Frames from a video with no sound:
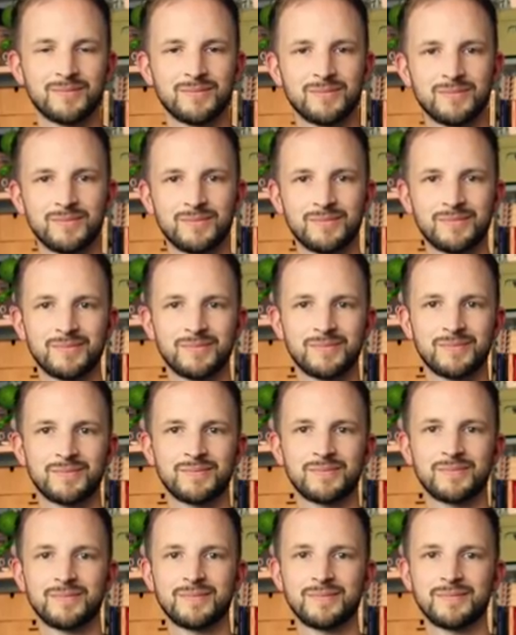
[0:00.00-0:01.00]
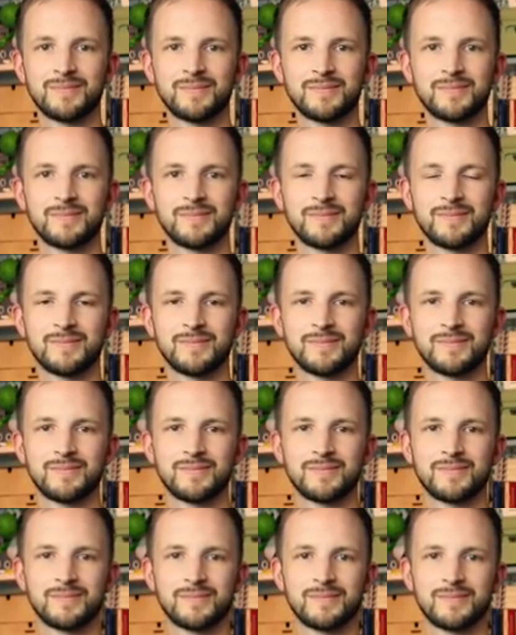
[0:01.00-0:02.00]

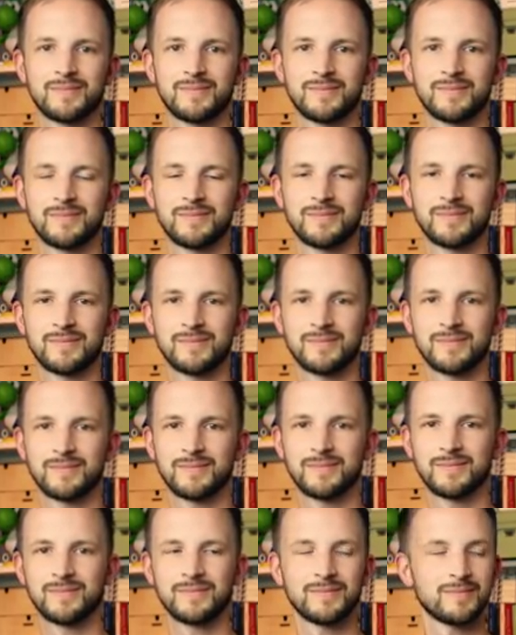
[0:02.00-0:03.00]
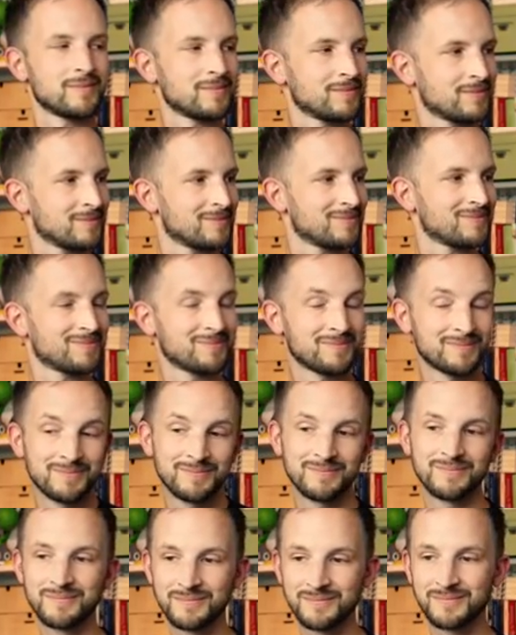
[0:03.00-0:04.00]

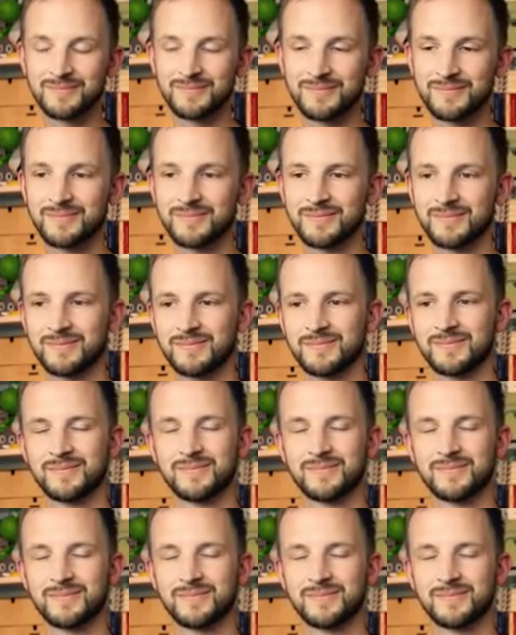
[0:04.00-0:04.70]
[no speech]